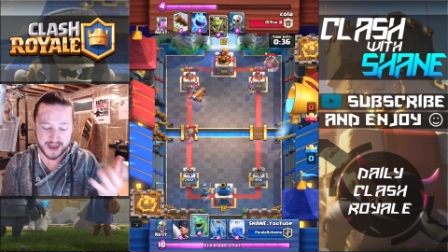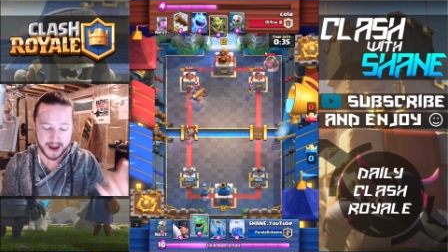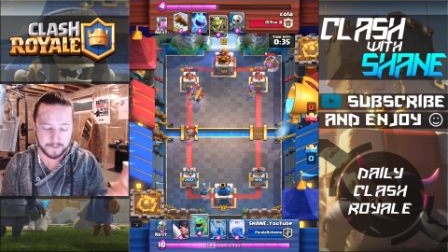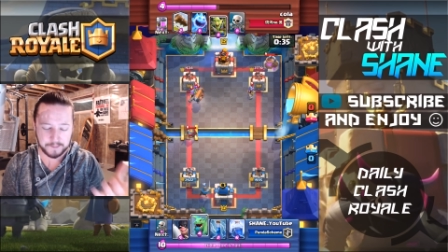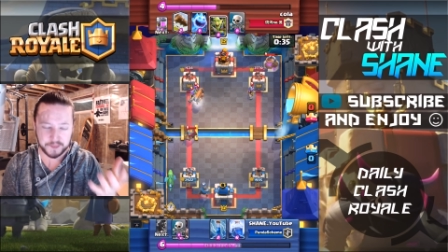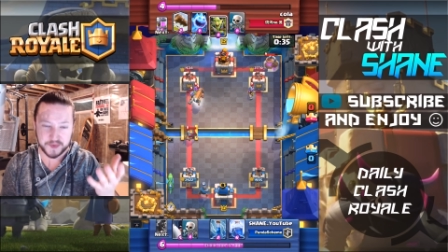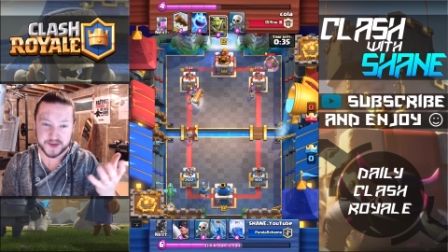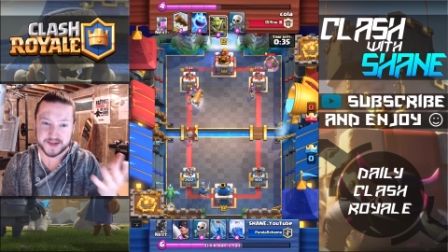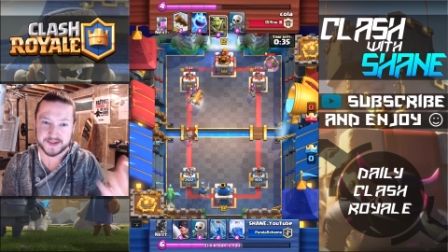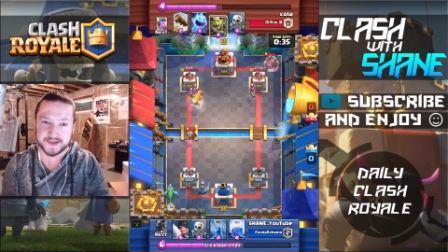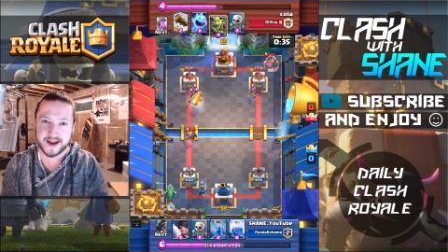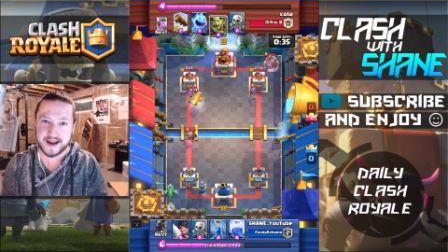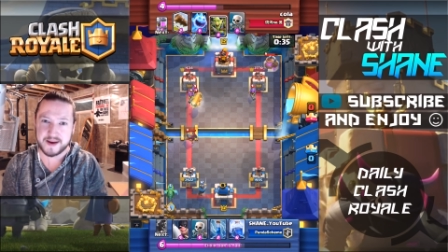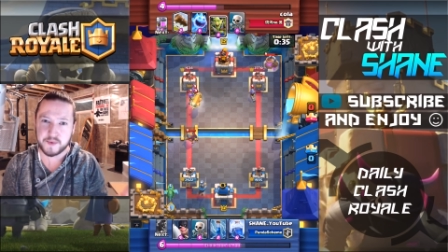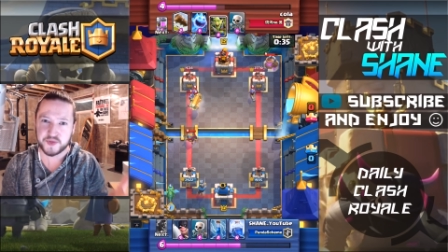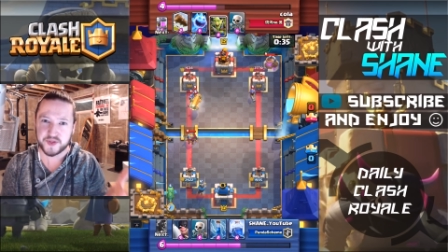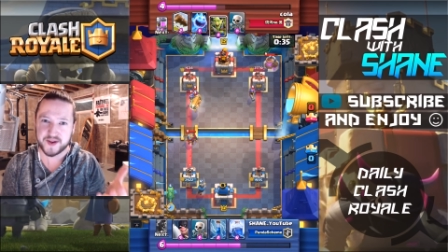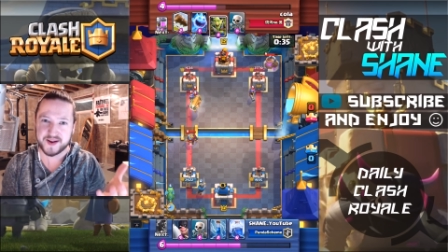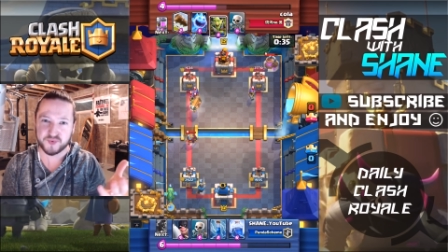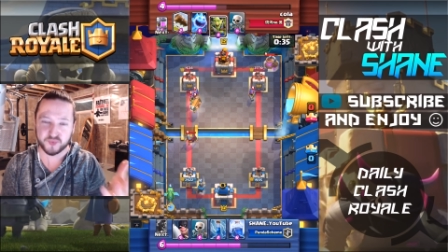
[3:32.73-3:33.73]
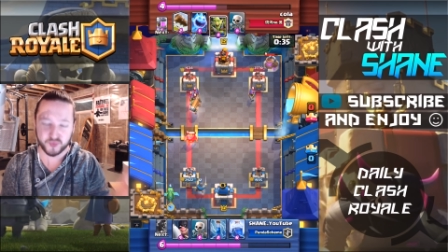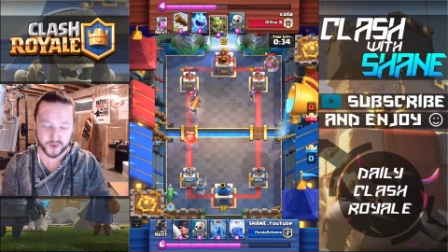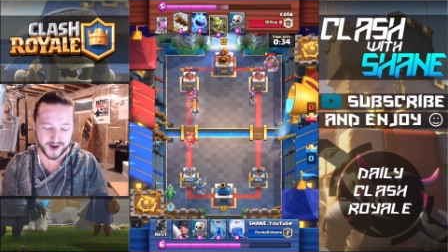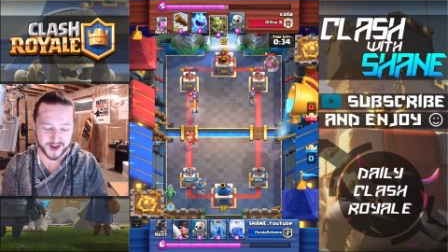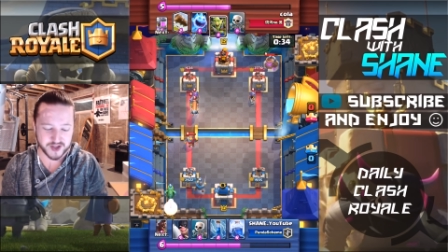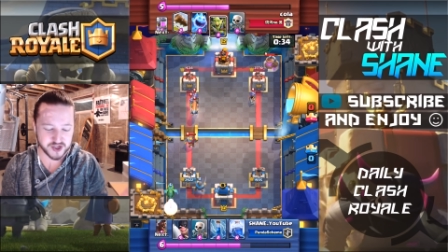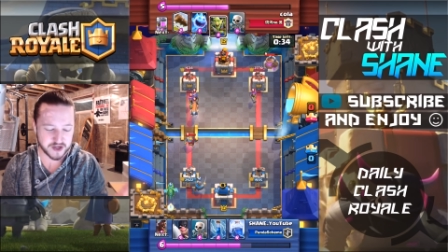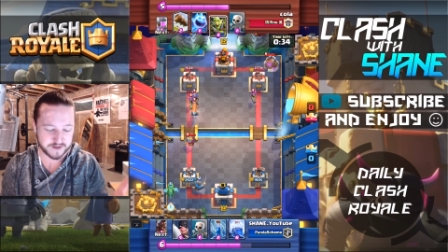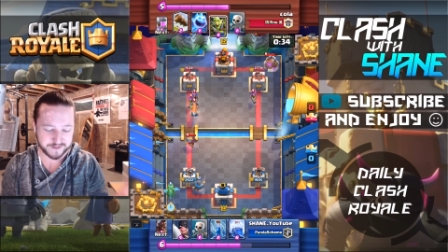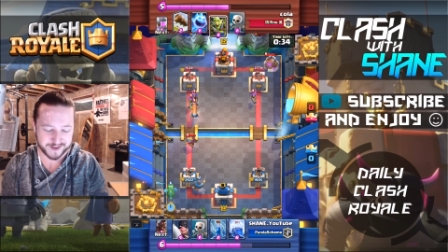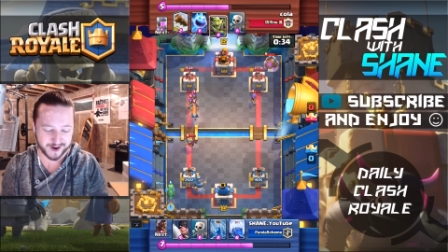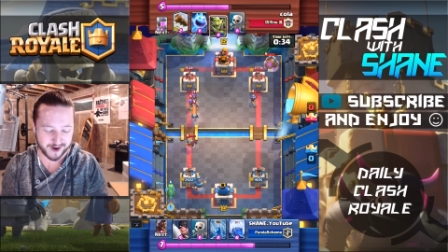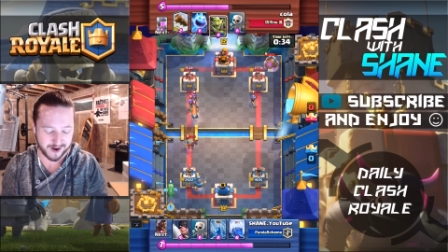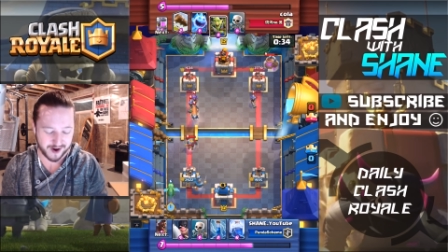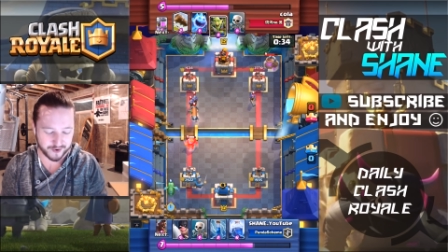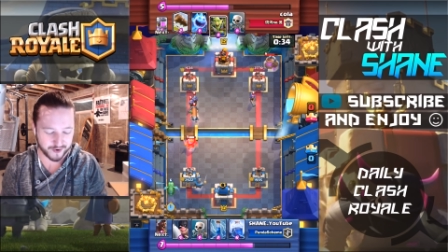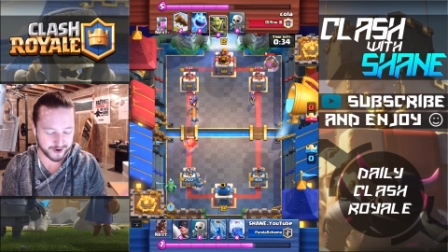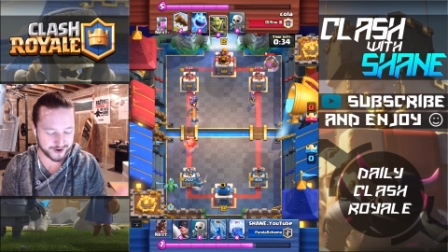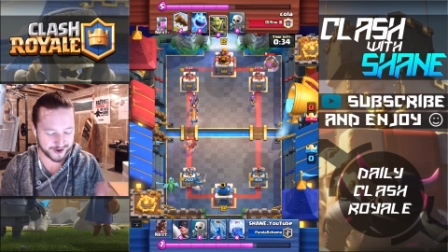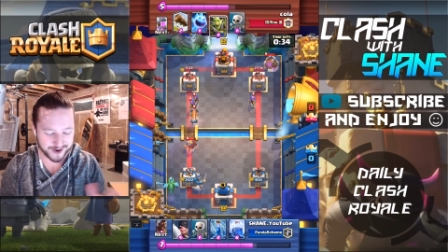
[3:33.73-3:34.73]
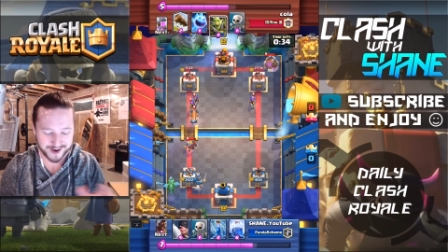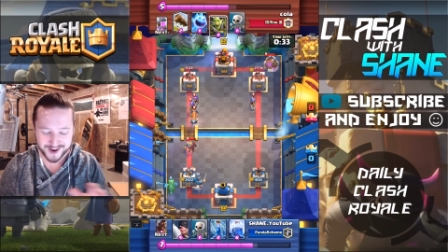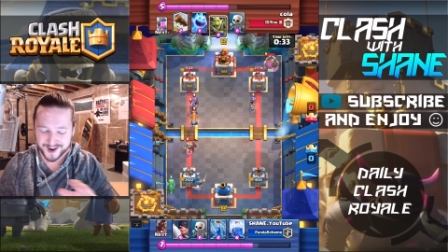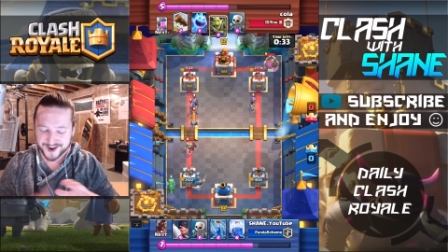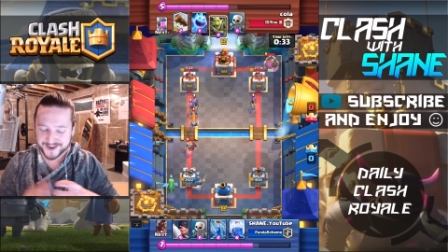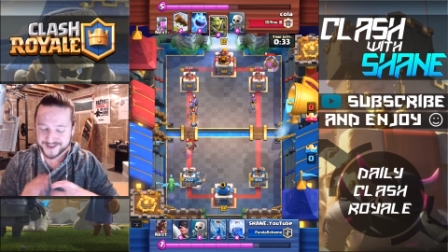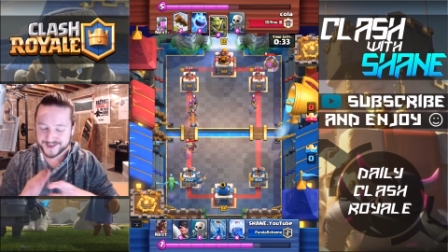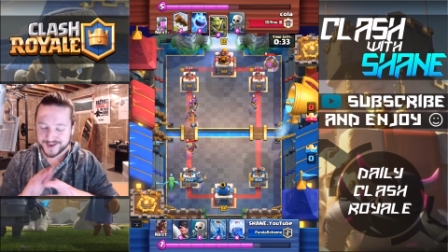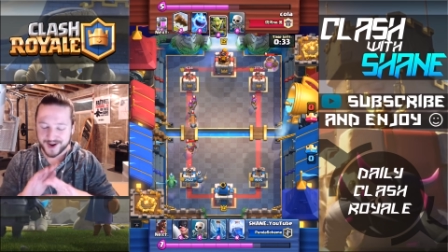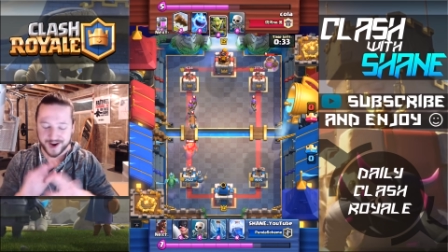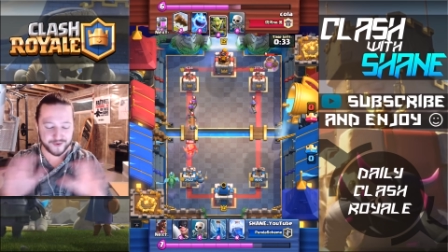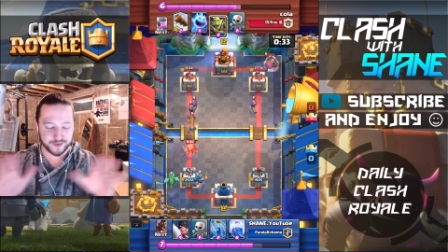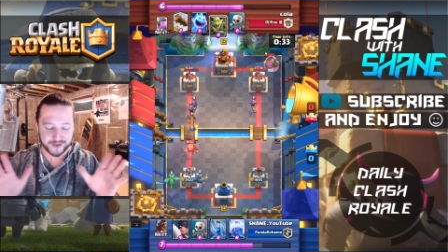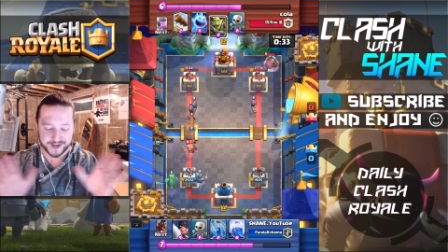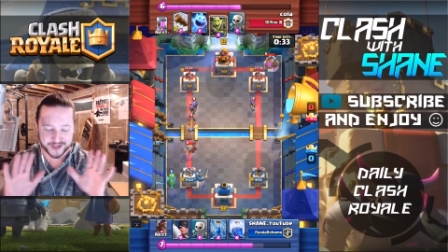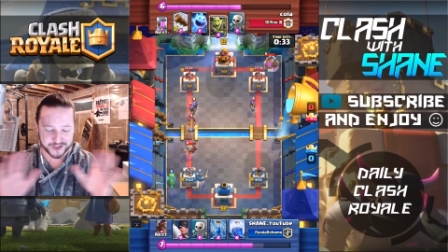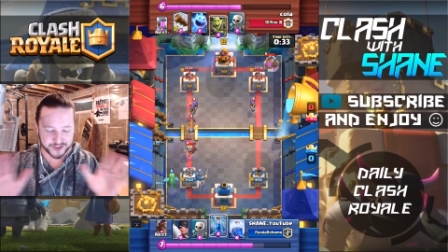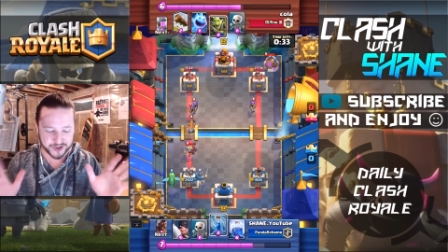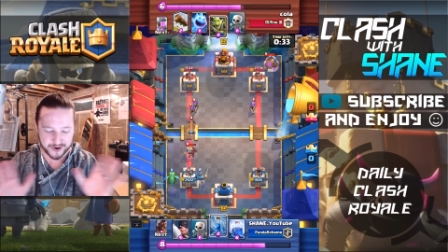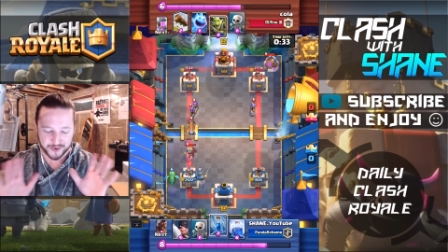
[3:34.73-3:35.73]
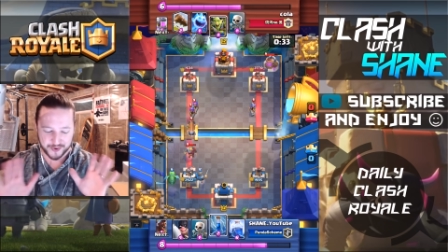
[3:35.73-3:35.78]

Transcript: kept the Knight within range of the Hog Rider. Not really